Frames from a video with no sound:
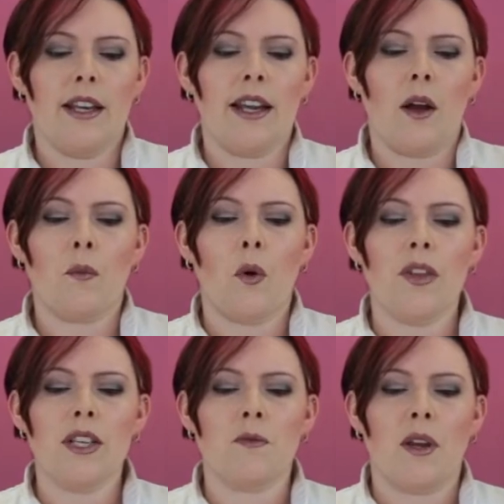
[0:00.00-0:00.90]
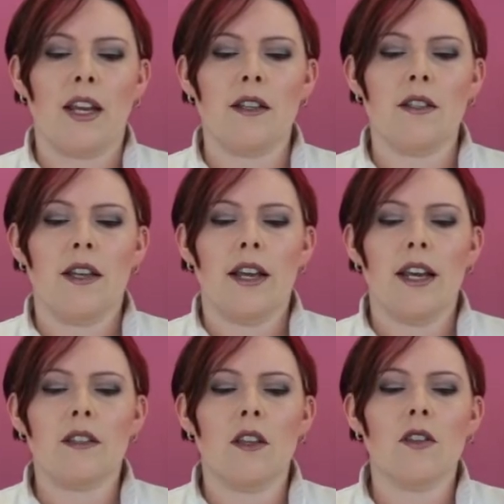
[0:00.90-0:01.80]
Now what this means
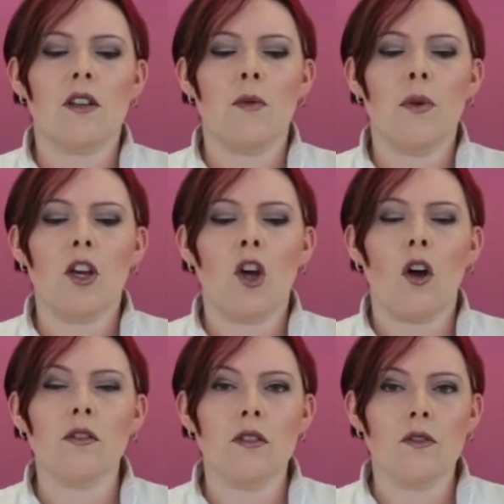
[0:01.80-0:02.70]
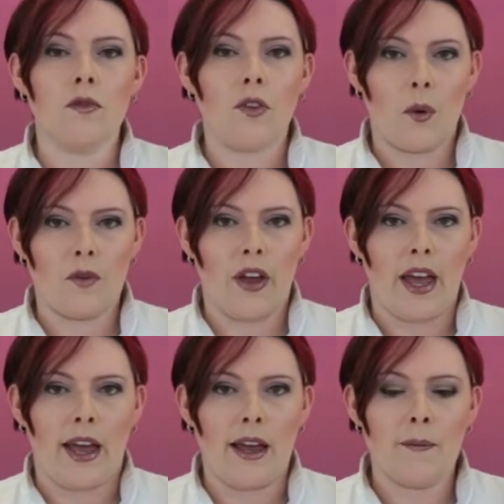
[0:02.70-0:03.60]
is that there's going to be a constant flow of
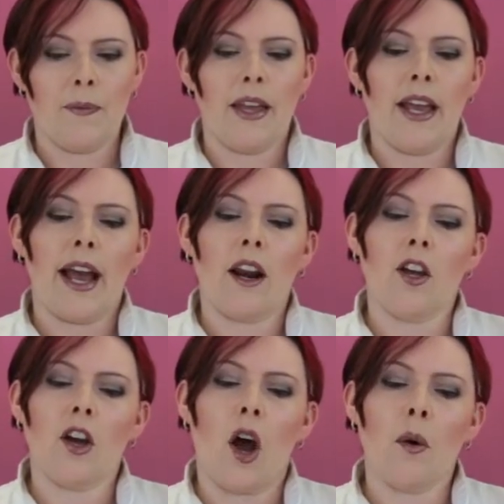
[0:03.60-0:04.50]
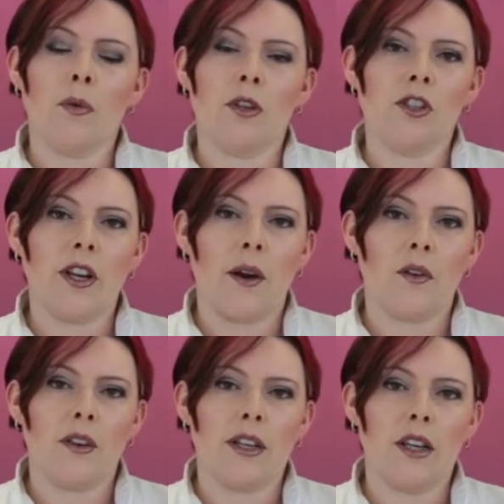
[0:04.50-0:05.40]
air and I can't push down
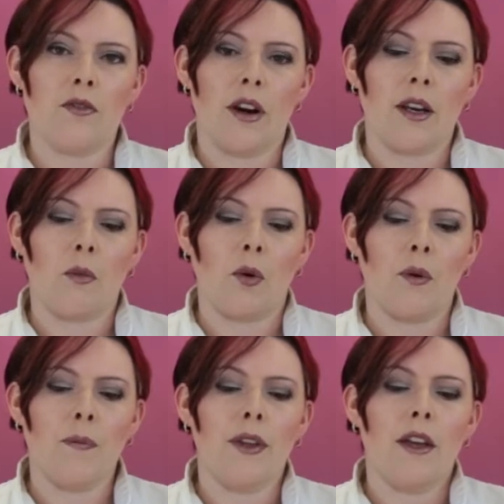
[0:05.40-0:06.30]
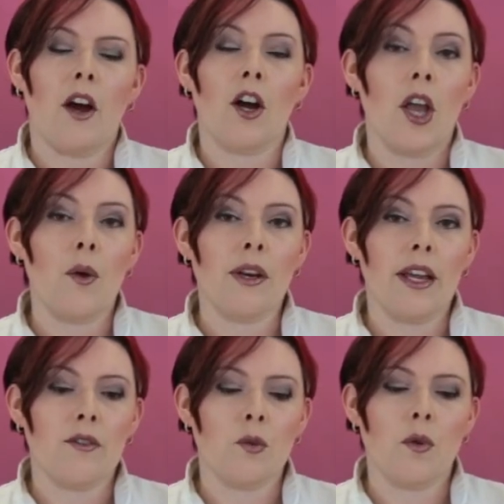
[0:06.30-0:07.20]
on the lever anymore. I only
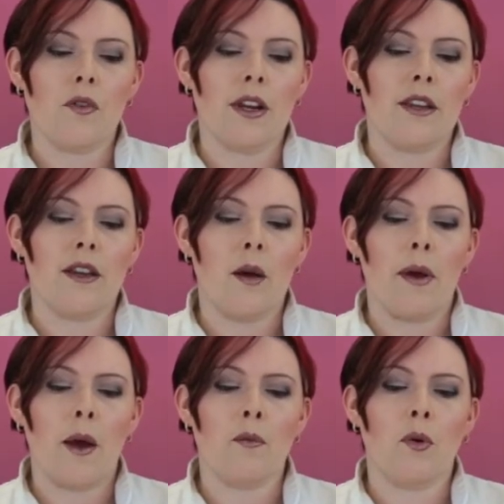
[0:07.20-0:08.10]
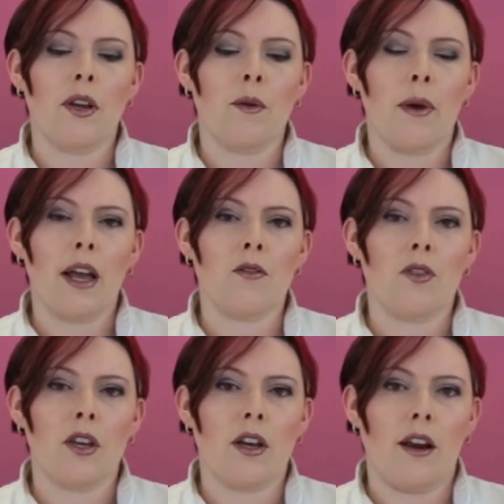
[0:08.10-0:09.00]
have to worry about pulling back
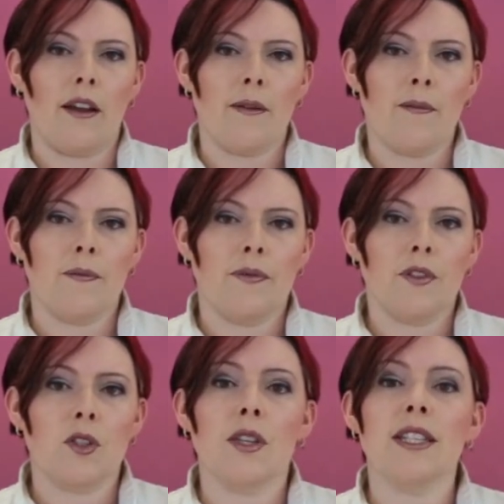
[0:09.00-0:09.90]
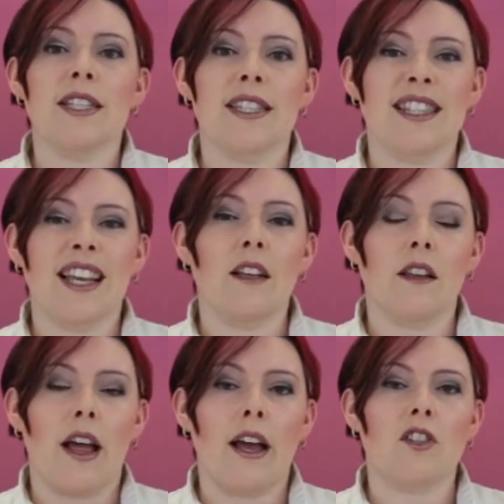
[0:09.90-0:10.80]
for the colour. So this is a
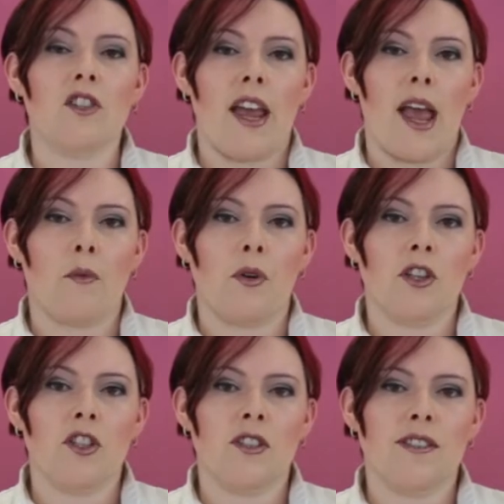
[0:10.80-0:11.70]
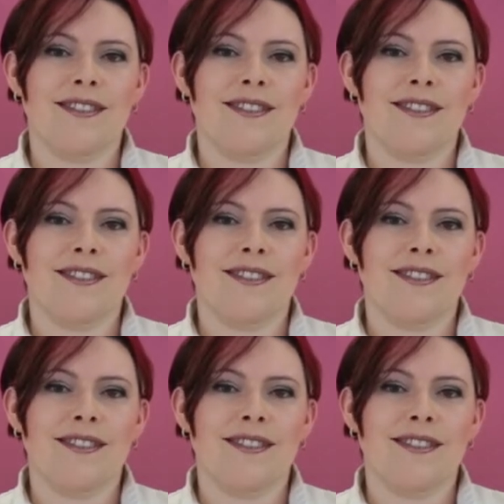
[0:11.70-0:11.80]
single action airbrush.